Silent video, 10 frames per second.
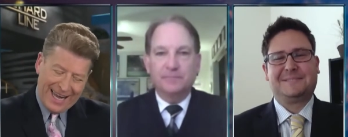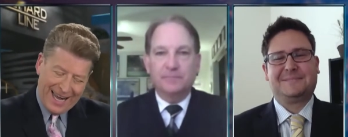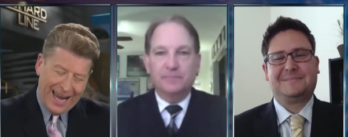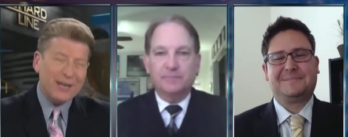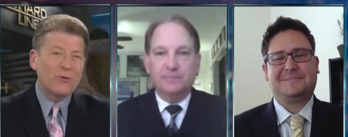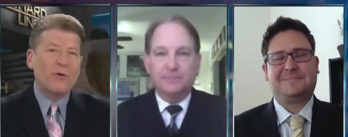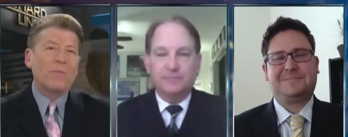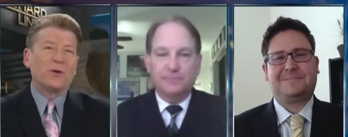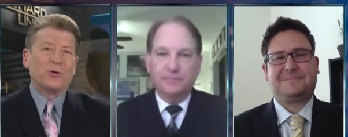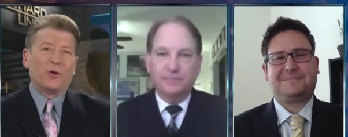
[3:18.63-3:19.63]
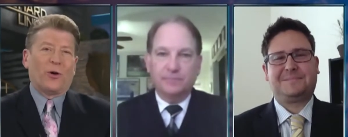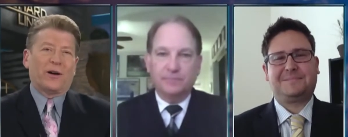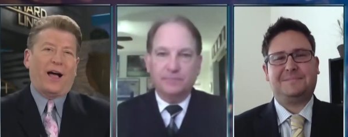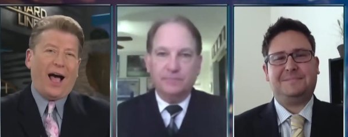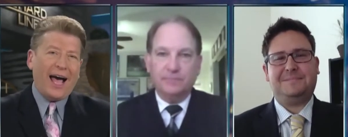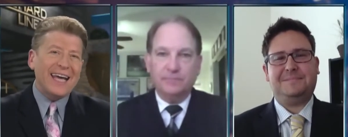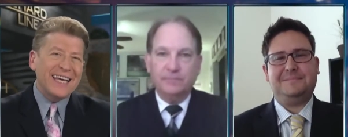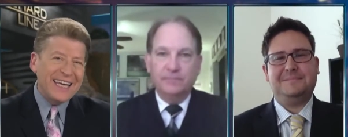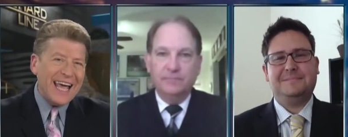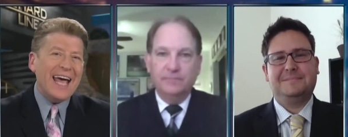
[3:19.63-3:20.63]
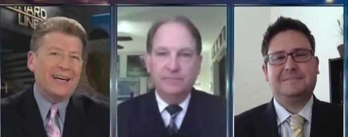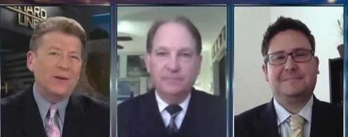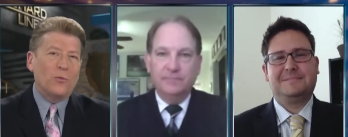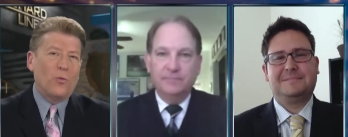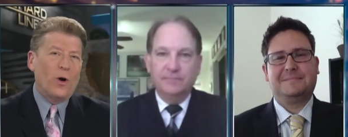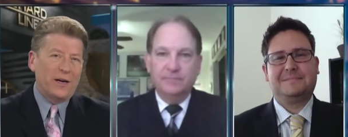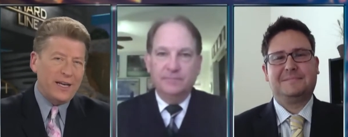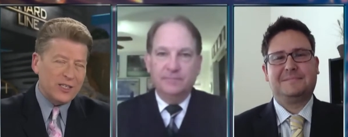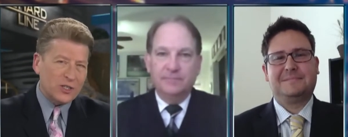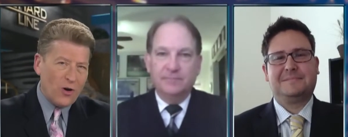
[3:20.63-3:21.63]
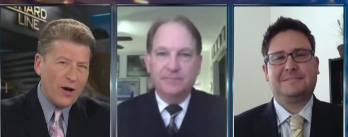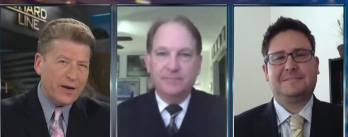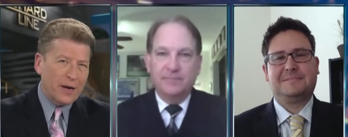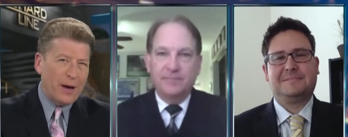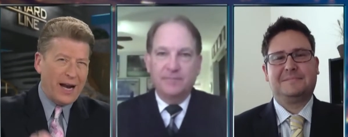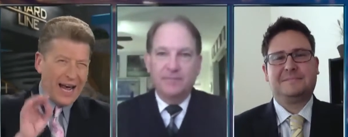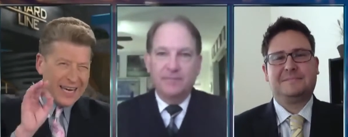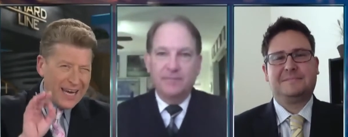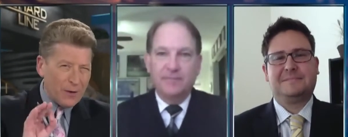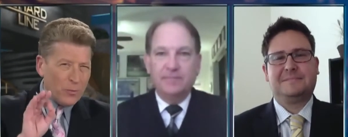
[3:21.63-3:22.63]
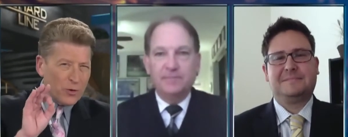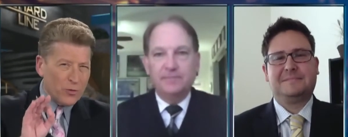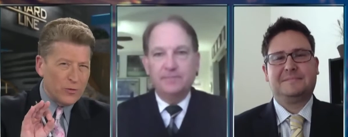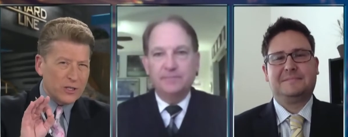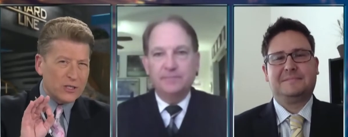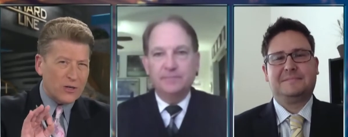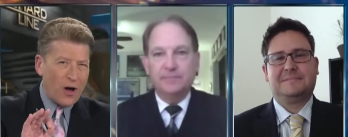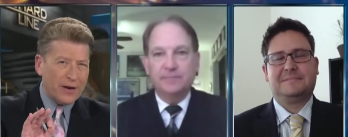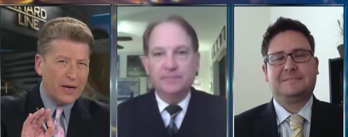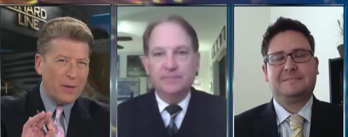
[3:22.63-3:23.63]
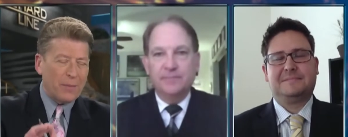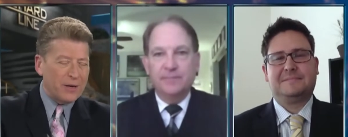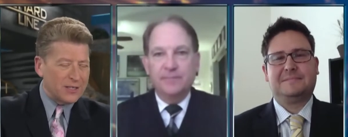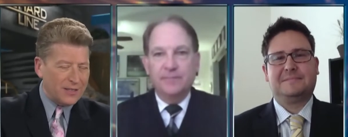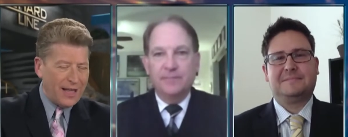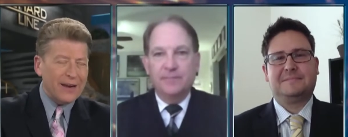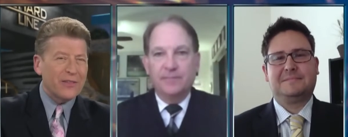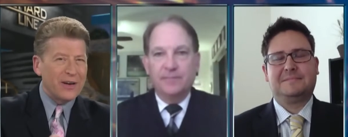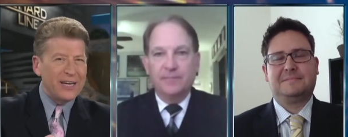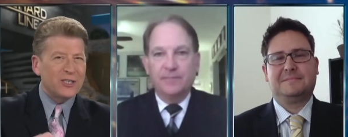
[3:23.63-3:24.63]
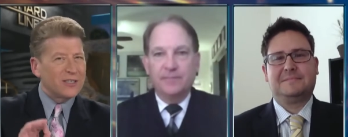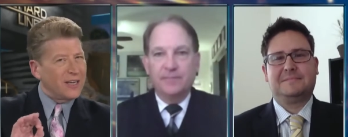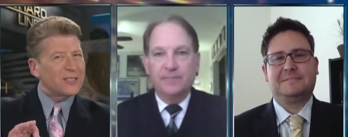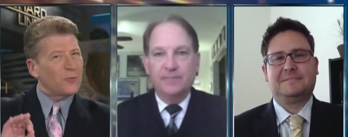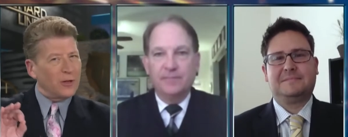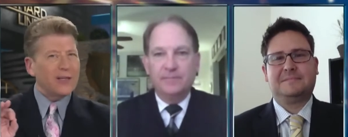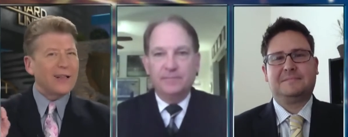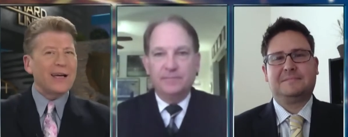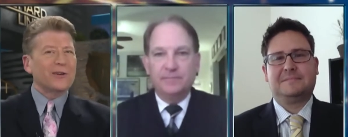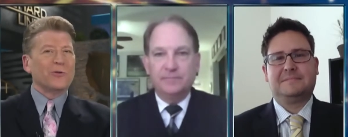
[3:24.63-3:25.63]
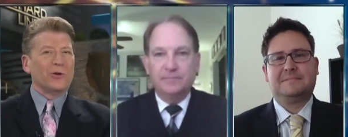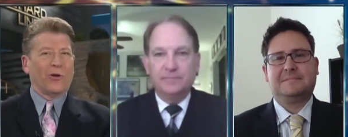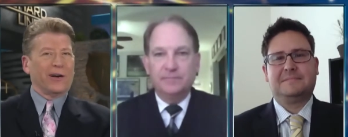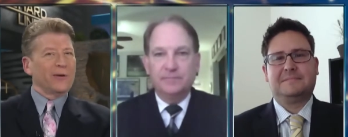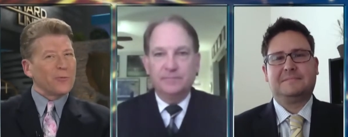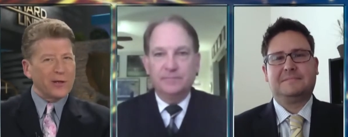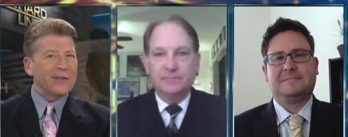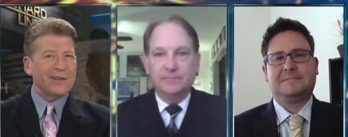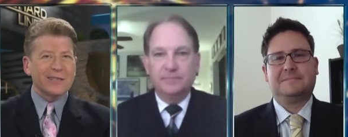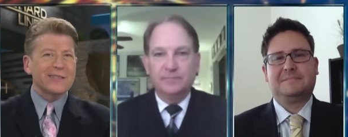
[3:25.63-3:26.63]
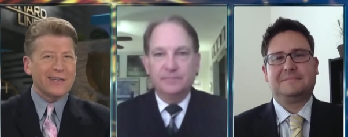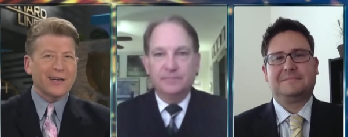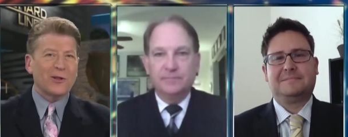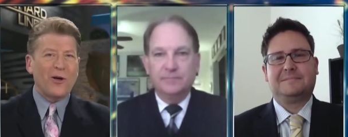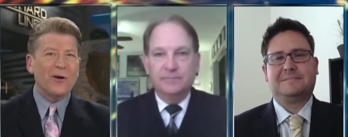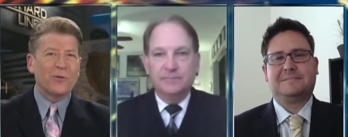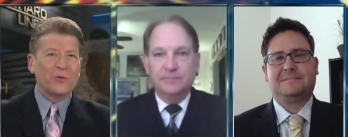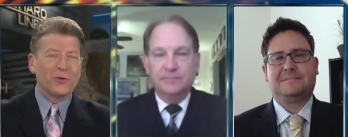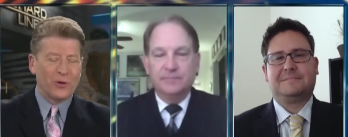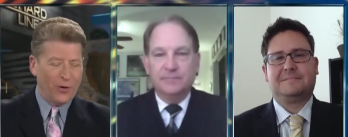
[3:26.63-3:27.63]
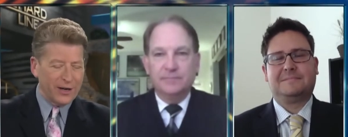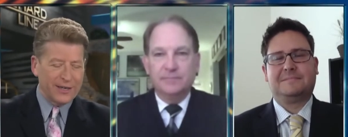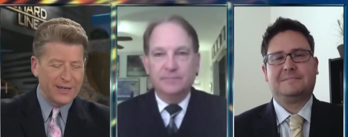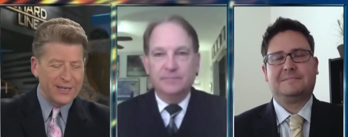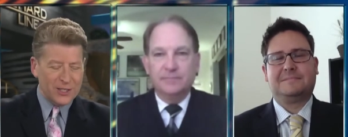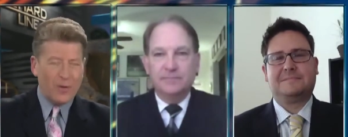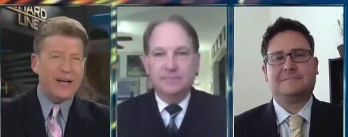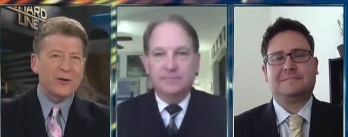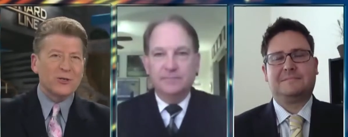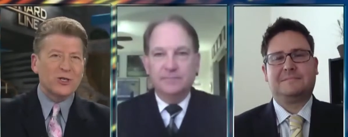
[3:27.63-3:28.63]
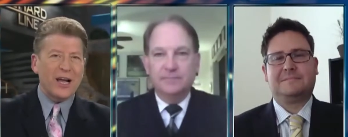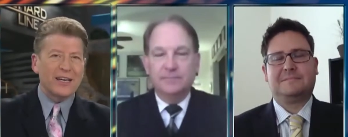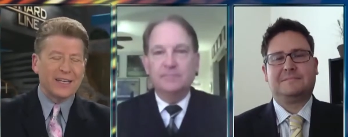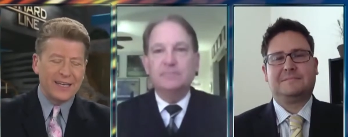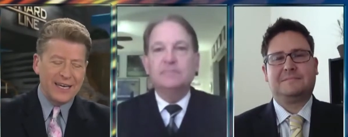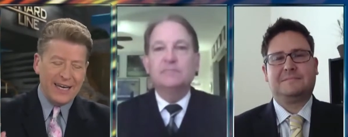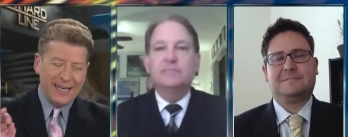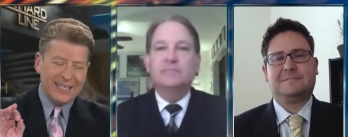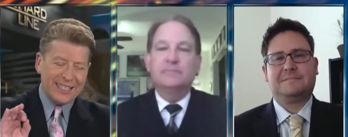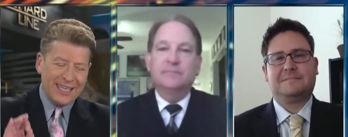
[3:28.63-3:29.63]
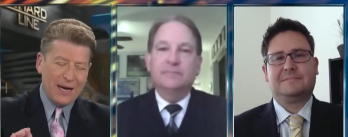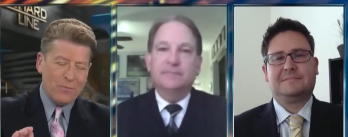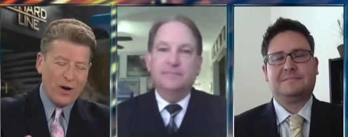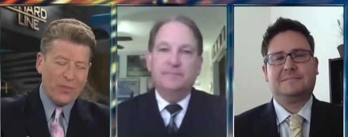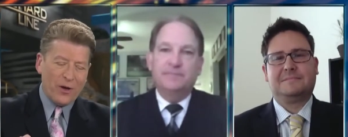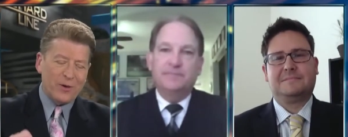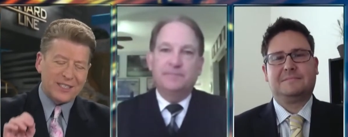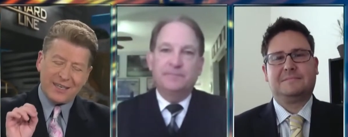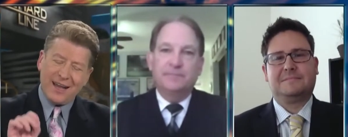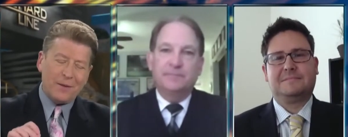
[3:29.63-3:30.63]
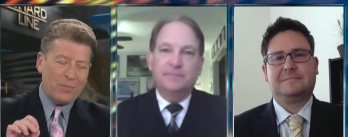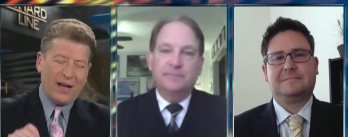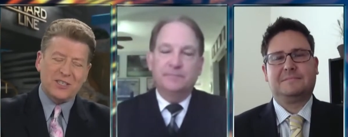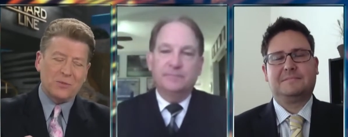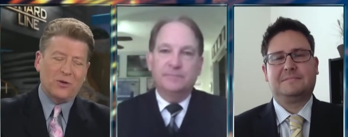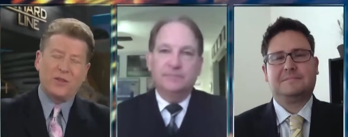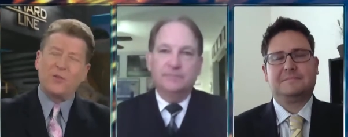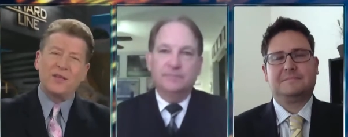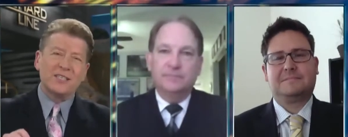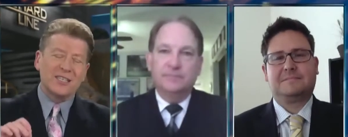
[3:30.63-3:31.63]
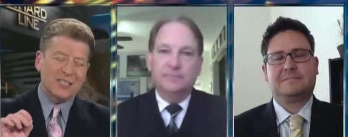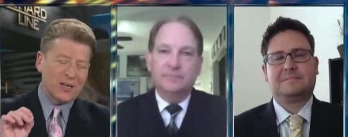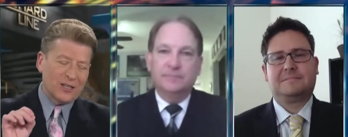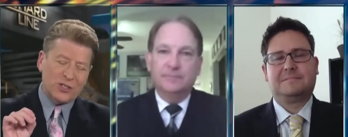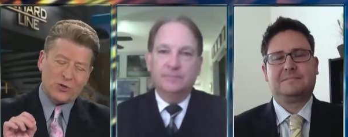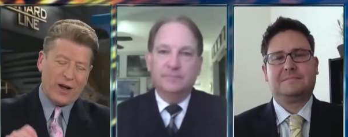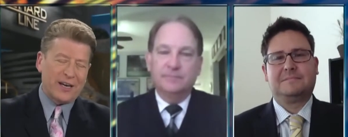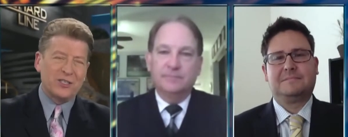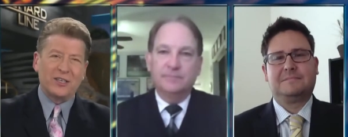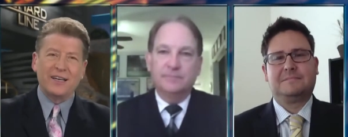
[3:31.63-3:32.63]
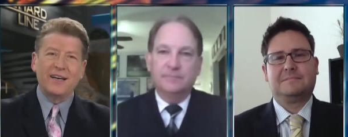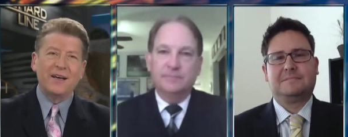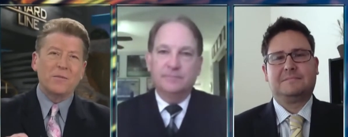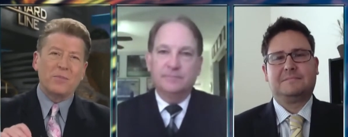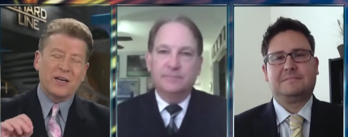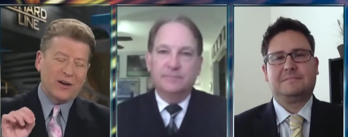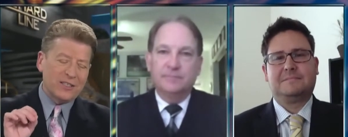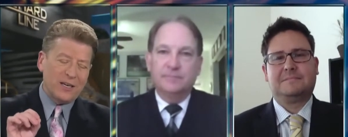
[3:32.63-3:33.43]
Speaker 1: I grew up in New York. I get what he's talking about. I get what Cruz is talking about because a lot of the nation doesn't really like New York and really doesn't get along with New York, so I understand it. In the same breath, though, is it not possible that this is still a strategy because he